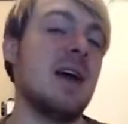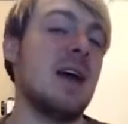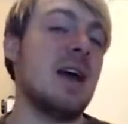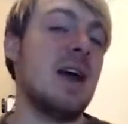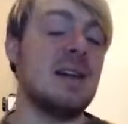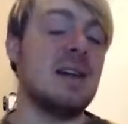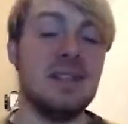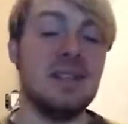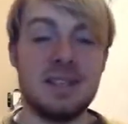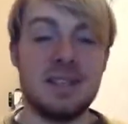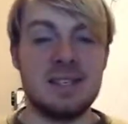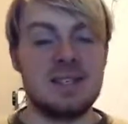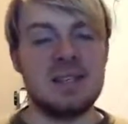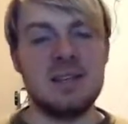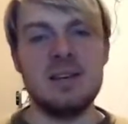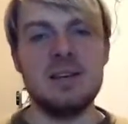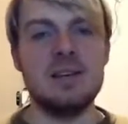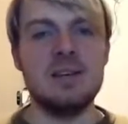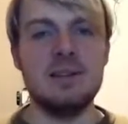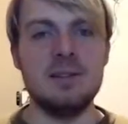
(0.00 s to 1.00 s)
any
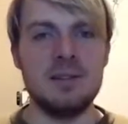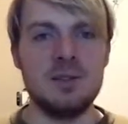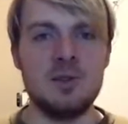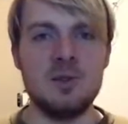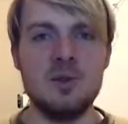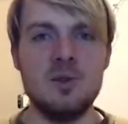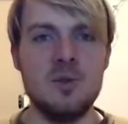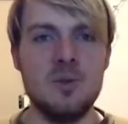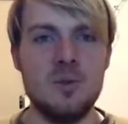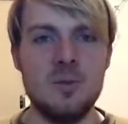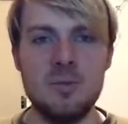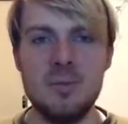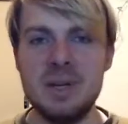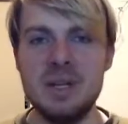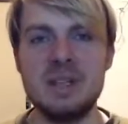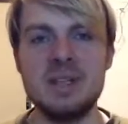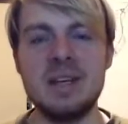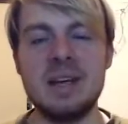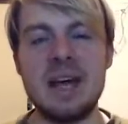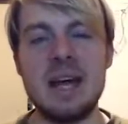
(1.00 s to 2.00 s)
skill to
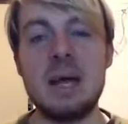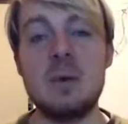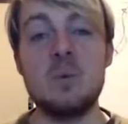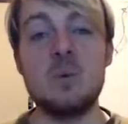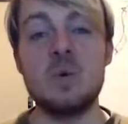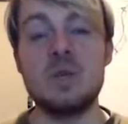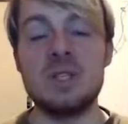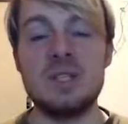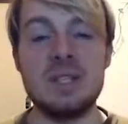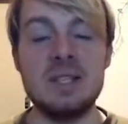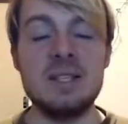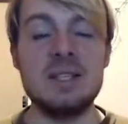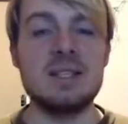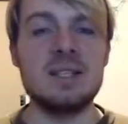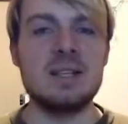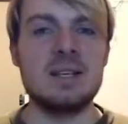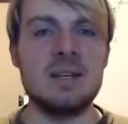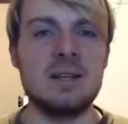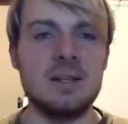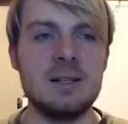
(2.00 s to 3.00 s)
beat the game with these
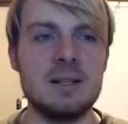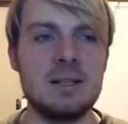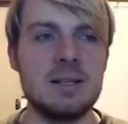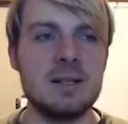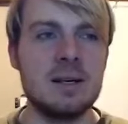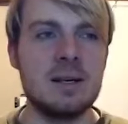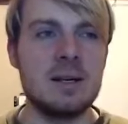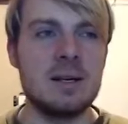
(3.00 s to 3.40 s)
skills.